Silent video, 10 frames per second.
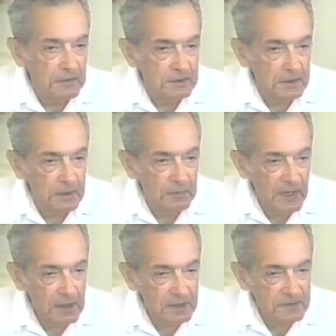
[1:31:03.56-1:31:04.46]
The
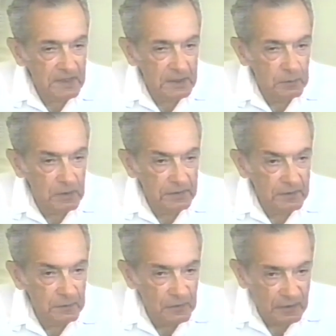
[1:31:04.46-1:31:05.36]
Americans had
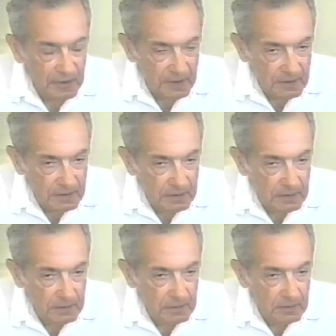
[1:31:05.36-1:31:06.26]
won the war.
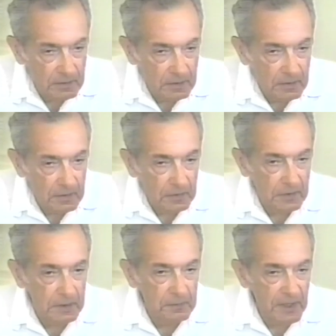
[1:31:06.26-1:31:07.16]

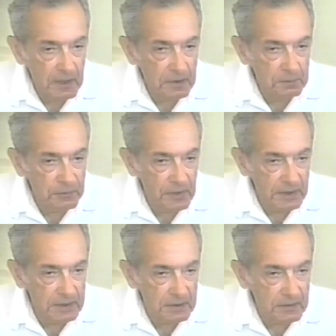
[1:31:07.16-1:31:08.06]
The American
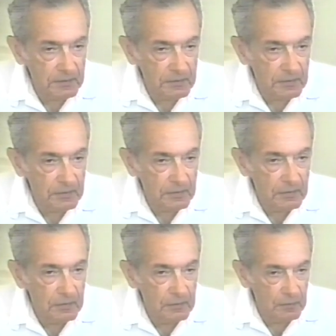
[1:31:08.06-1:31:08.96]
products,
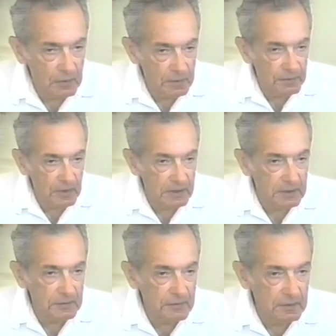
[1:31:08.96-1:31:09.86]
war
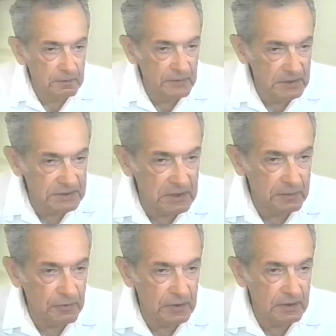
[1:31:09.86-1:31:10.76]
products,
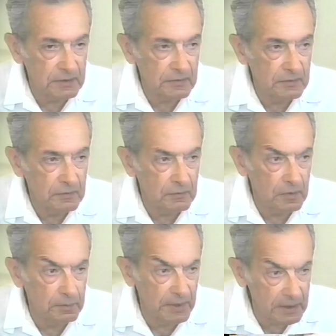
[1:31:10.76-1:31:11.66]
military products,
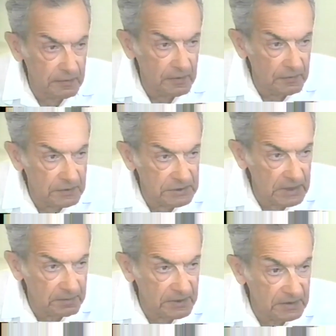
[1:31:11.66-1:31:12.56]
were better than the
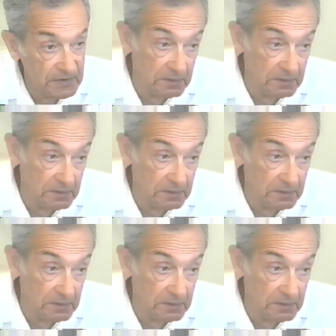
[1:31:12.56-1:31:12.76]
Japanese.